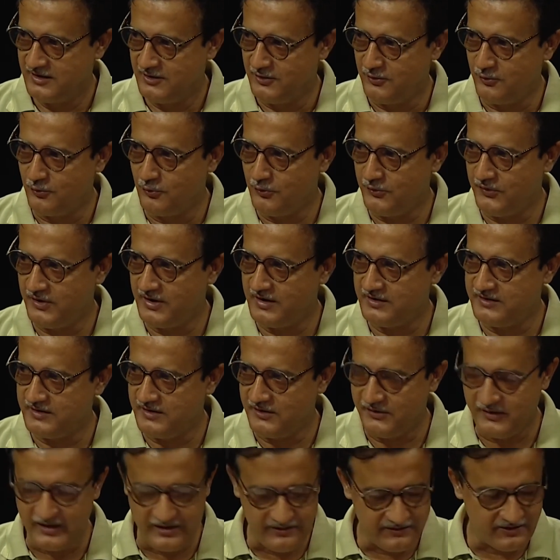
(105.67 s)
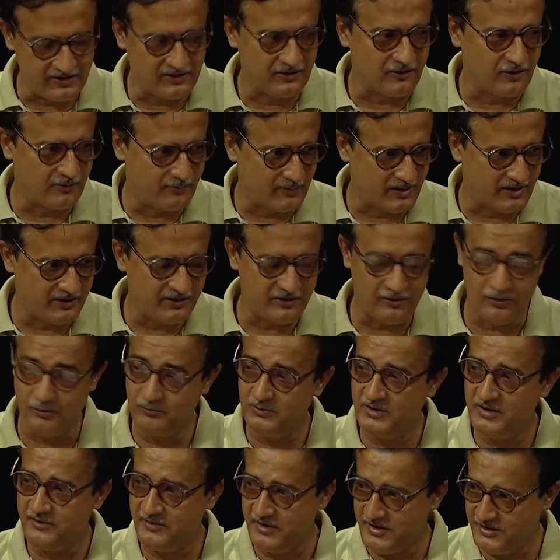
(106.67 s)
no such central command,
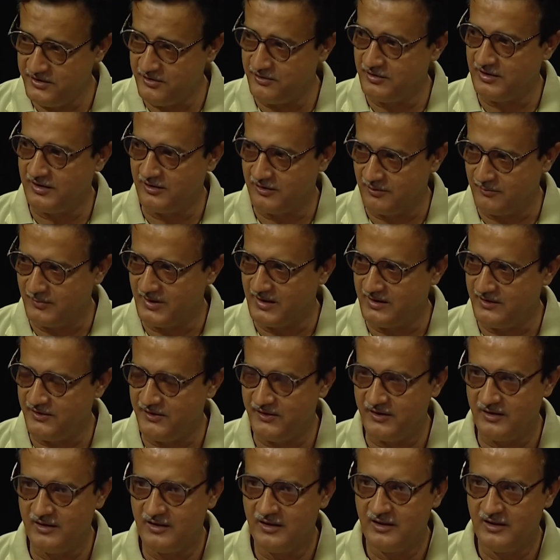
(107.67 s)
only regional commands.